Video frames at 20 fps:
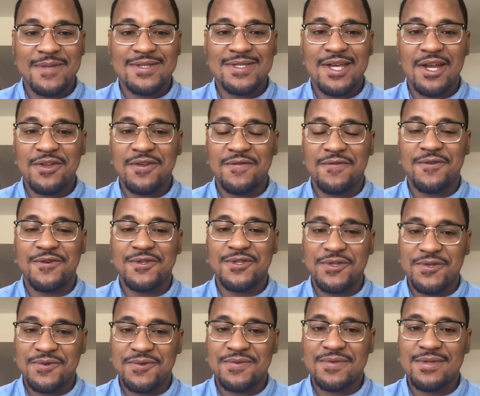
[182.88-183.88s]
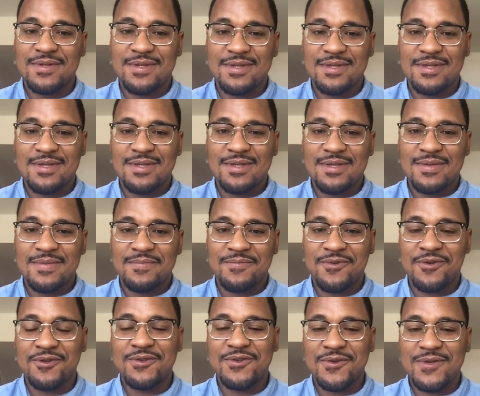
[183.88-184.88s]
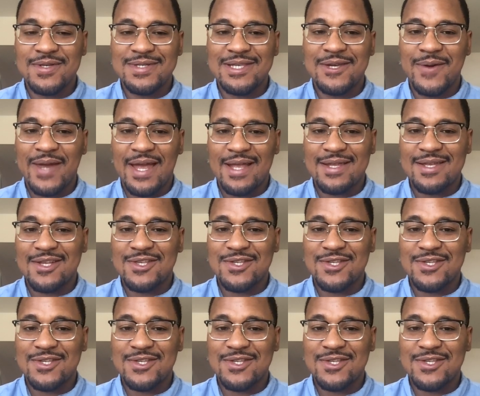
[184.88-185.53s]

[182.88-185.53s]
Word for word: detector for Dune. ProtoDune is located at